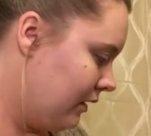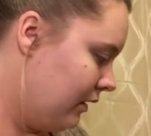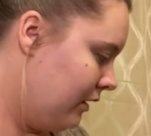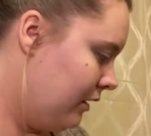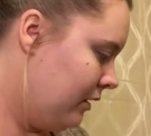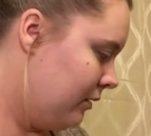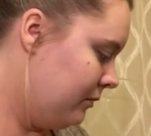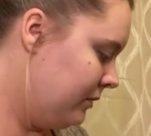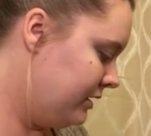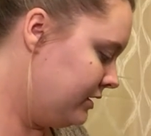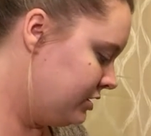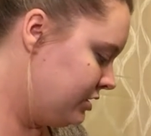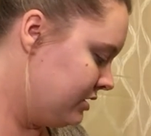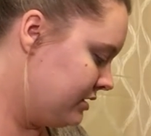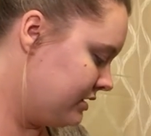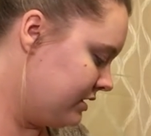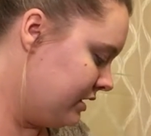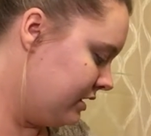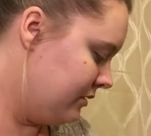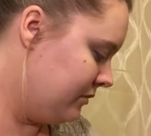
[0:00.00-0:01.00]
It's
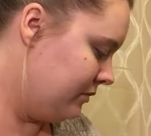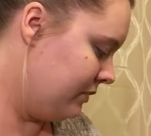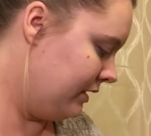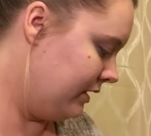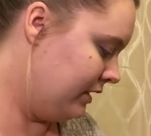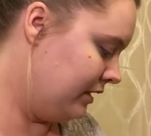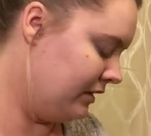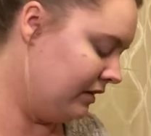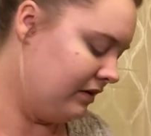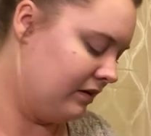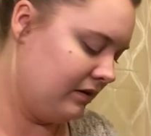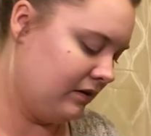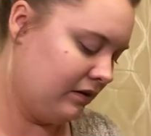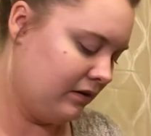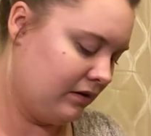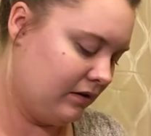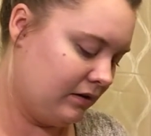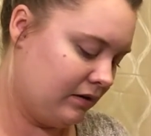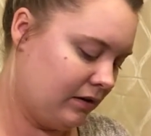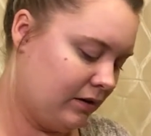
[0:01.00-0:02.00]
just going to be
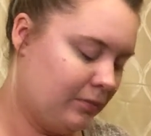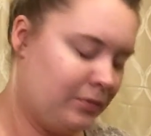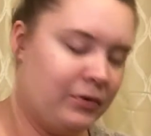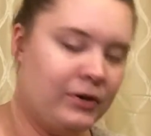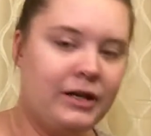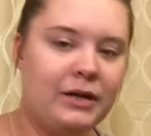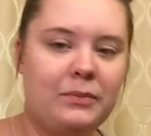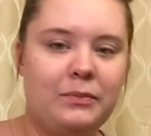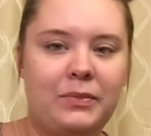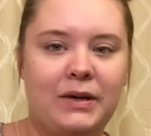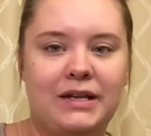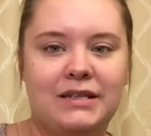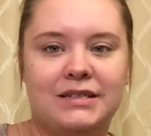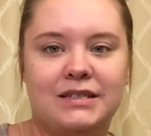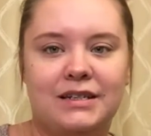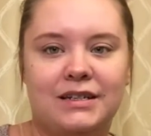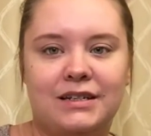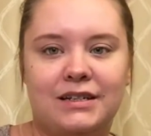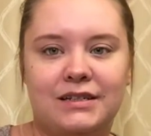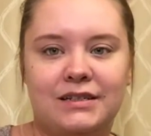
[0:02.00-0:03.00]
a pretty
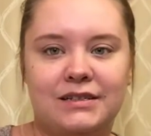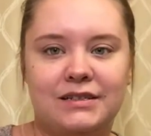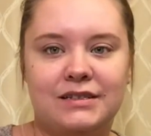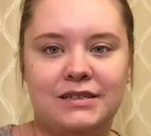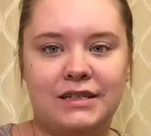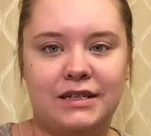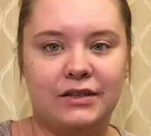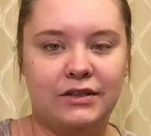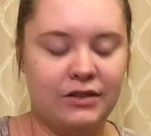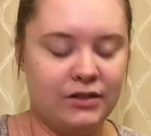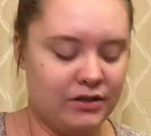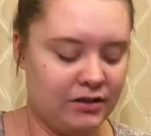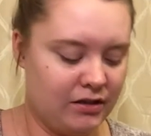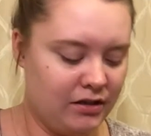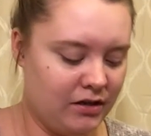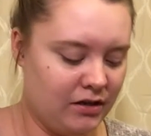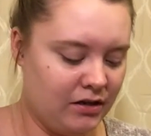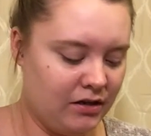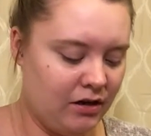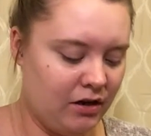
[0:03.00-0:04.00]
basic concealer.
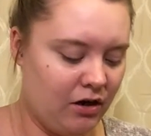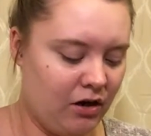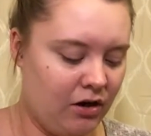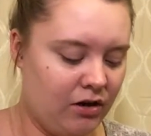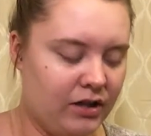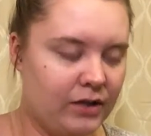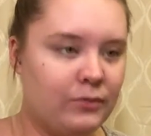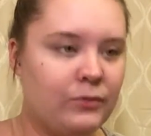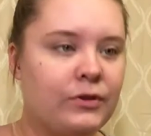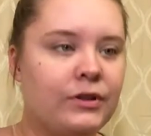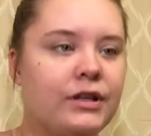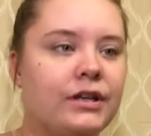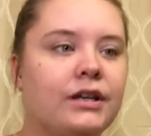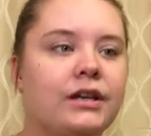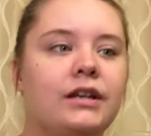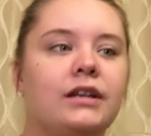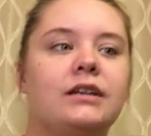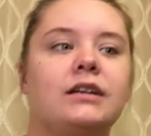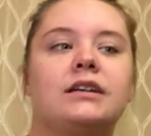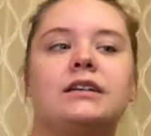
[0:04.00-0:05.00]
All I'm really
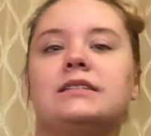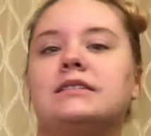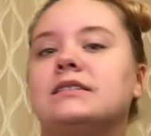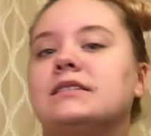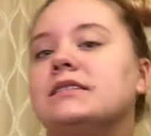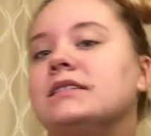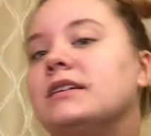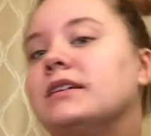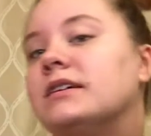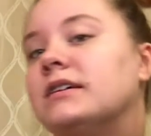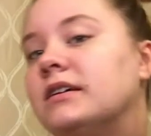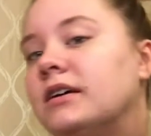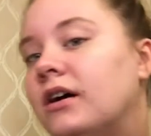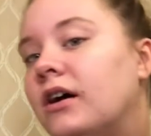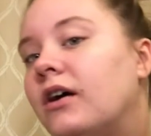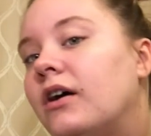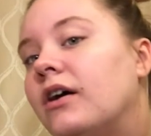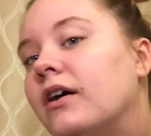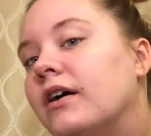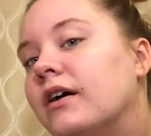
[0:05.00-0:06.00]
going to conceal
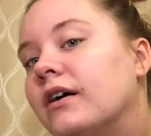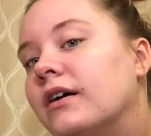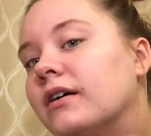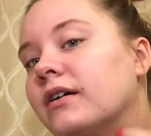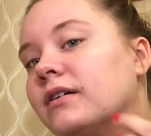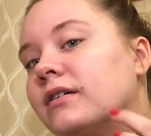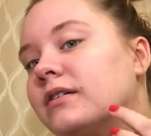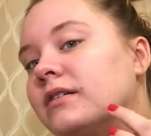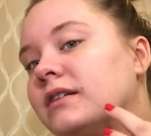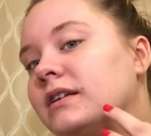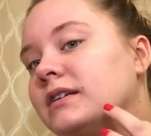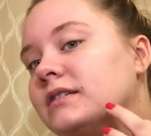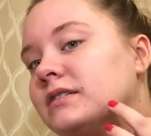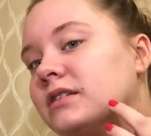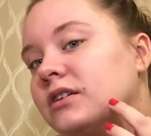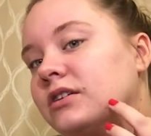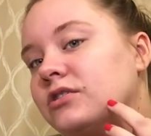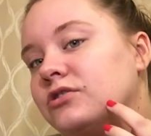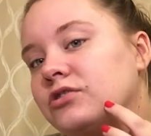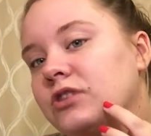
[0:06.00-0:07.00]
are these
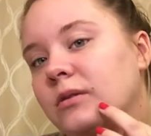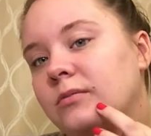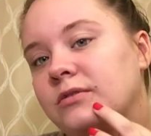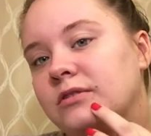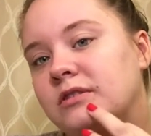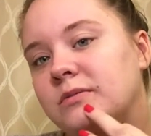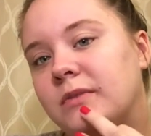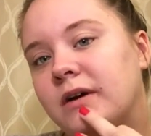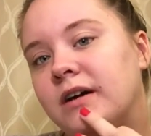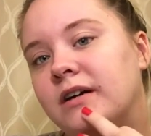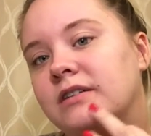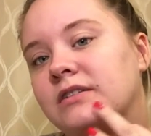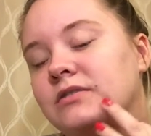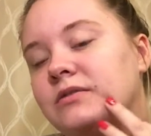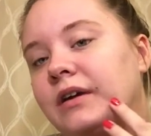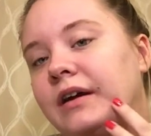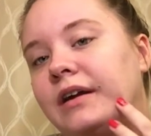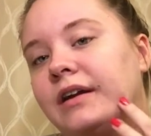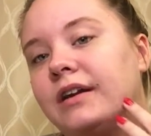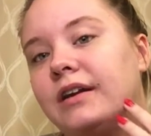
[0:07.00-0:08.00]
little trouble spots
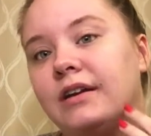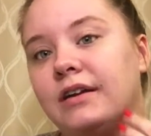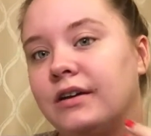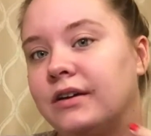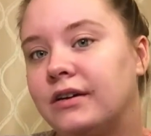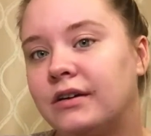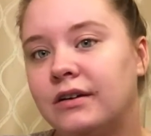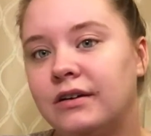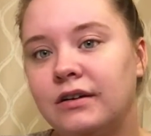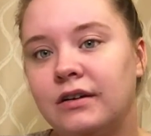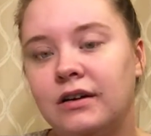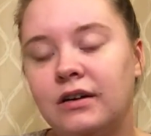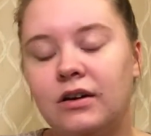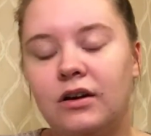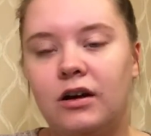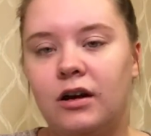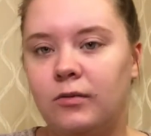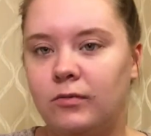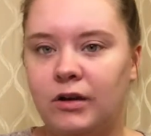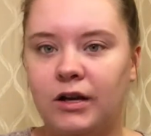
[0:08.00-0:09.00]
right here.
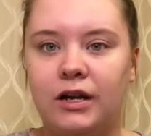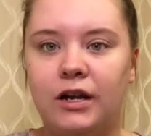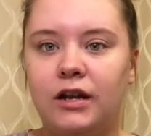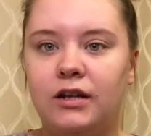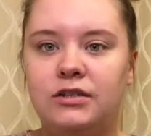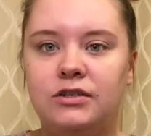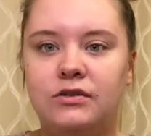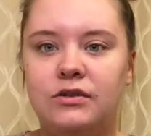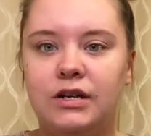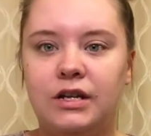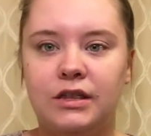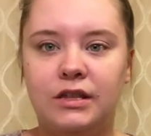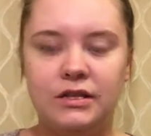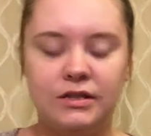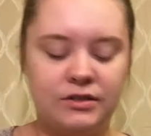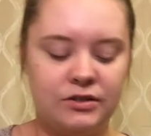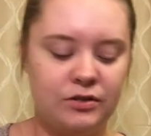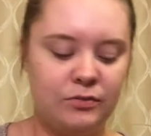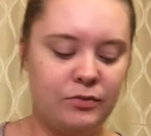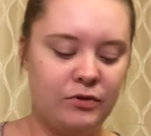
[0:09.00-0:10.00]
I'm not going to do
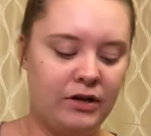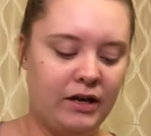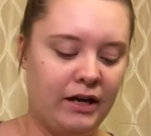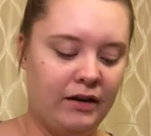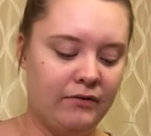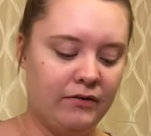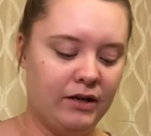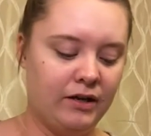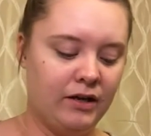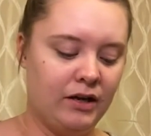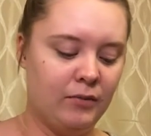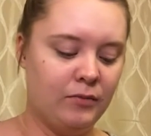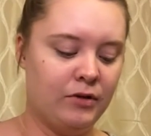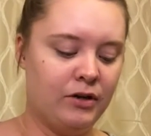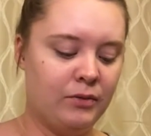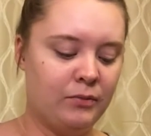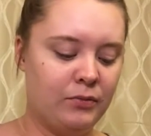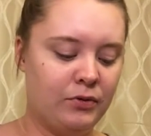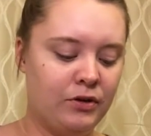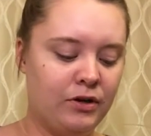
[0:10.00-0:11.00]
anything super heavy. I'm going
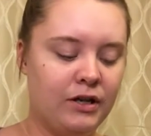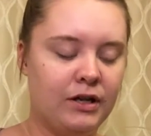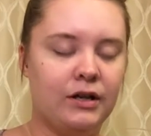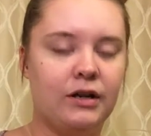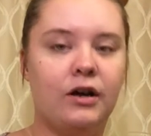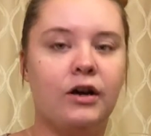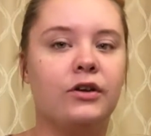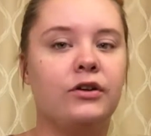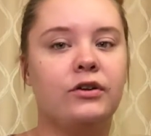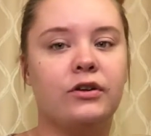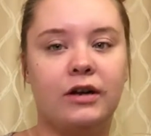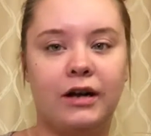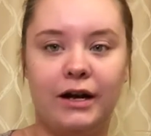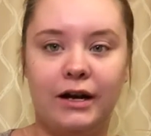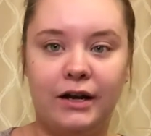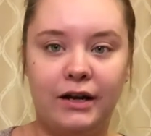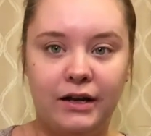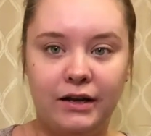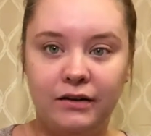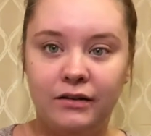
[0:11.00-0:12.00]
to put an under
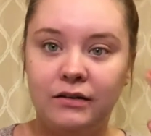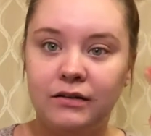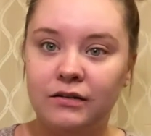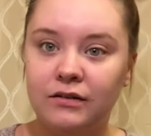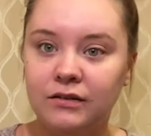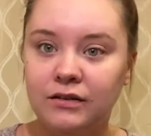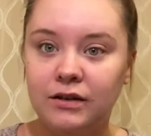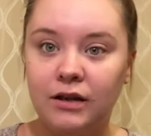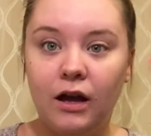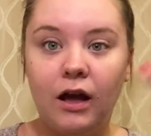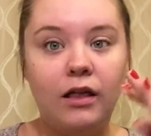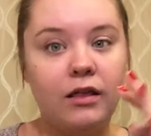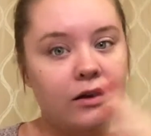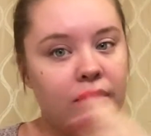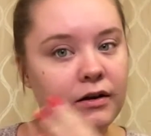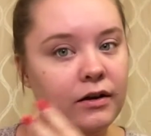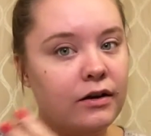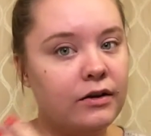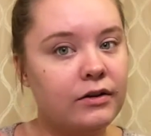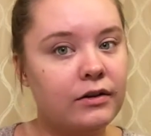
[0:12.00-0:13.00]
eye
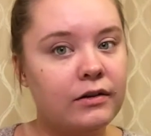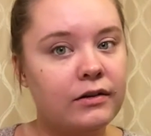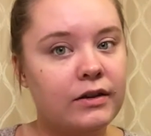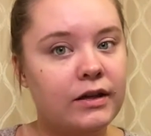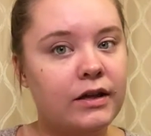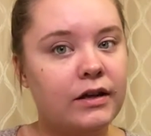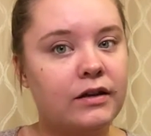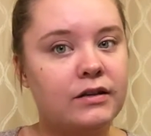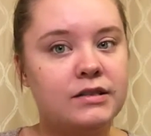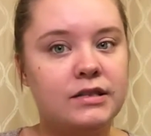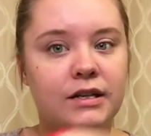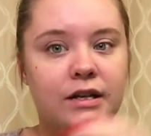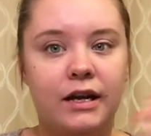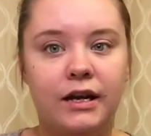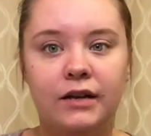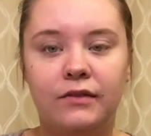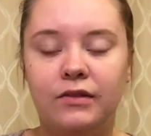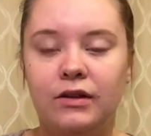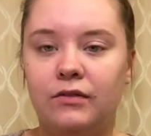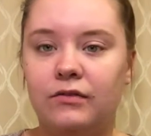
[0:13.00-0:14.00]
color under there to
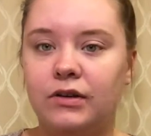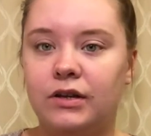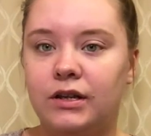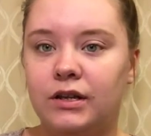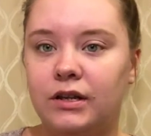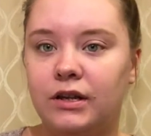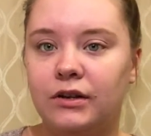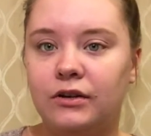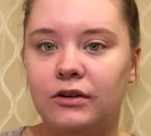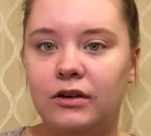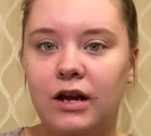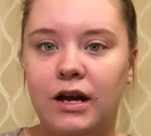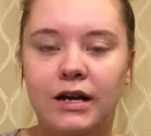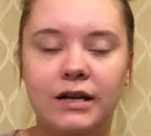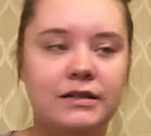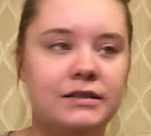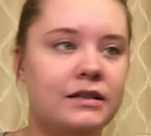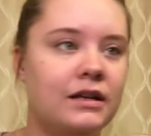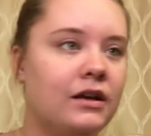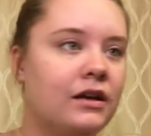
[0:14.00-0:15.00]
kind of get rid of the under
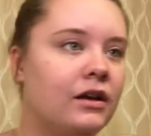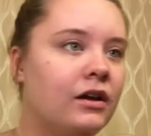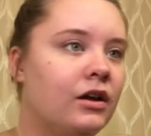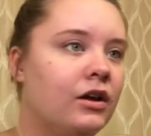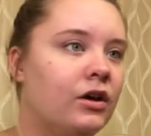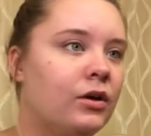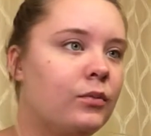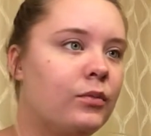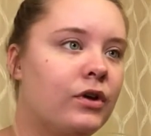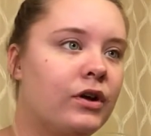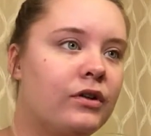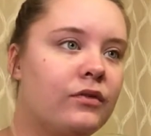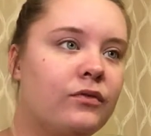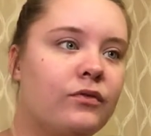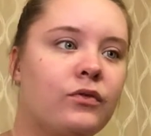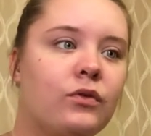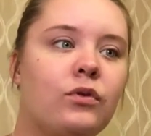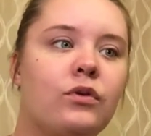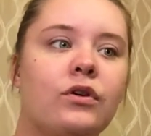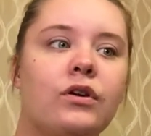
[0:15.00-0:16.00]
eyes, but
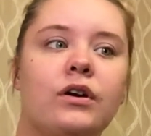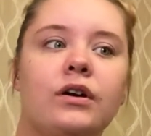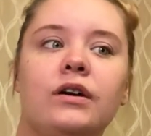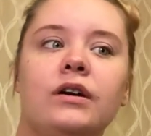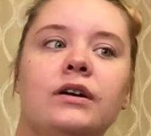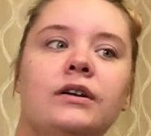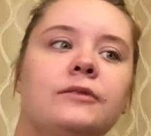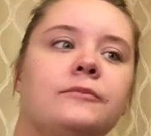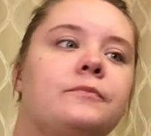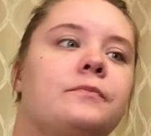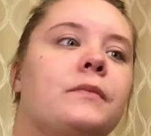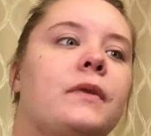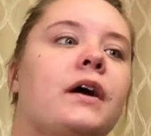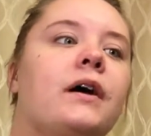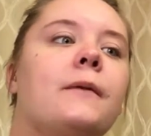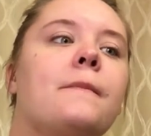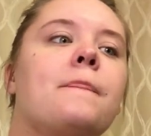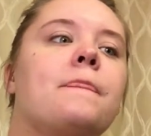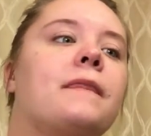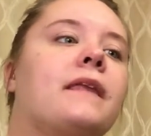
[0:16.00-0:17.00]
for
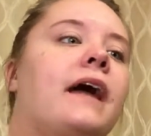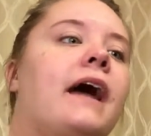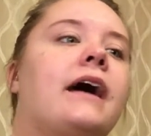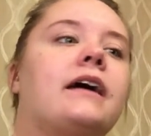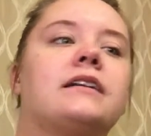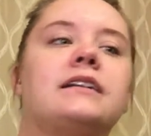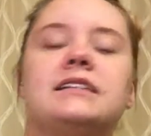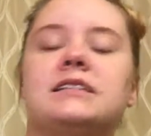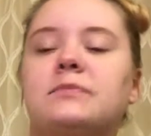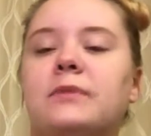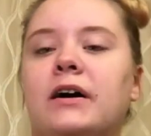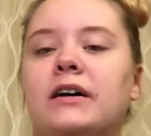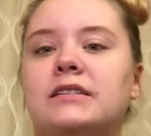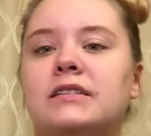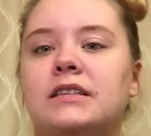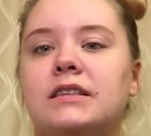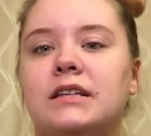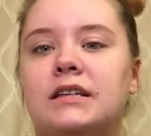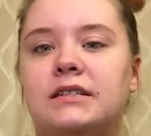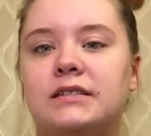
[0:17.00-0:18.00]
acne
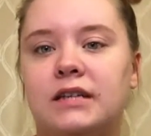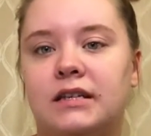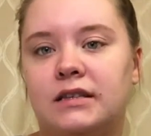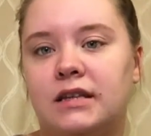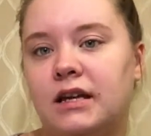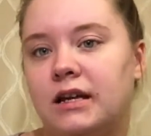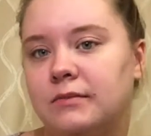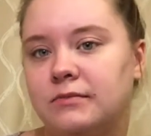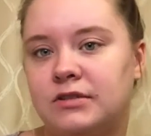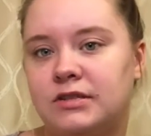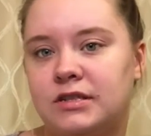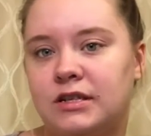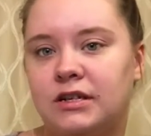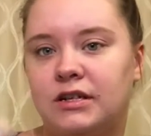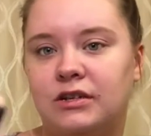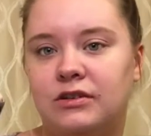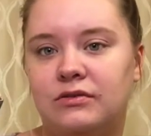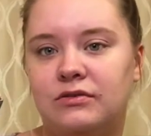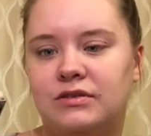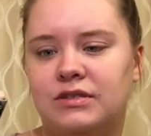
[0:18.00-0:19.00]
spots and things like that, I'm just going
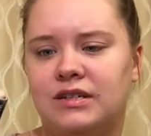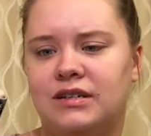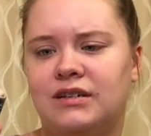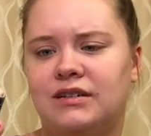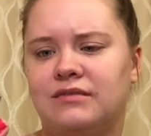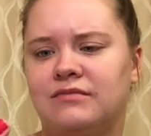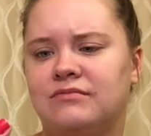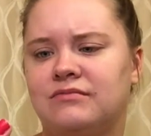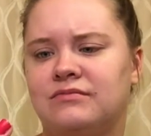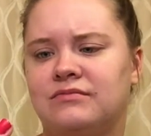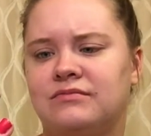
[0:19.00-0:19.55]
to use a